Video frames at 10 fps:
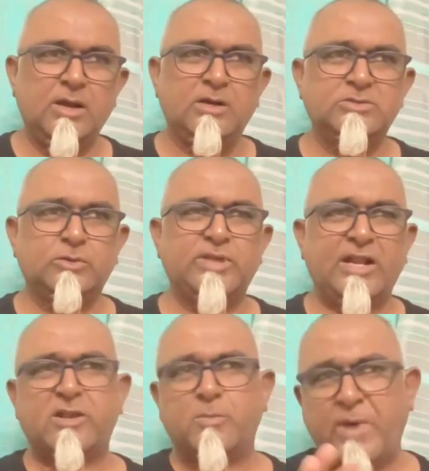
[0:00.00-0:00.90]
So
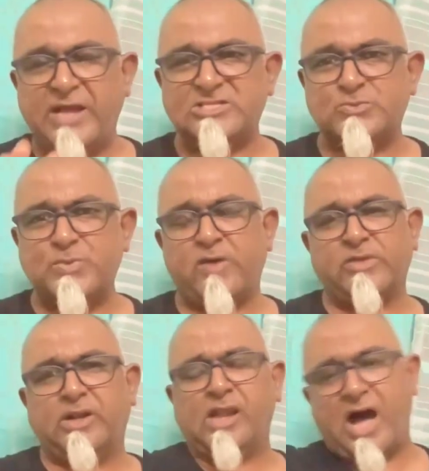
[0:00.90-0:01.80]
that reminds me of the
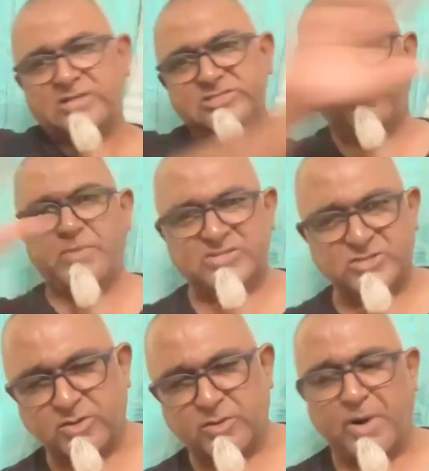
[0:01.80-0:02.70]
larger message
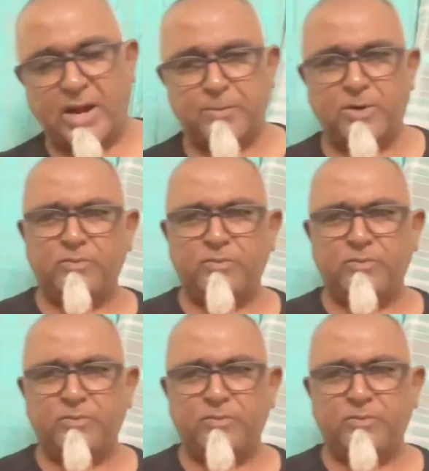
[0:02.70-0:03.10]
of the Bible.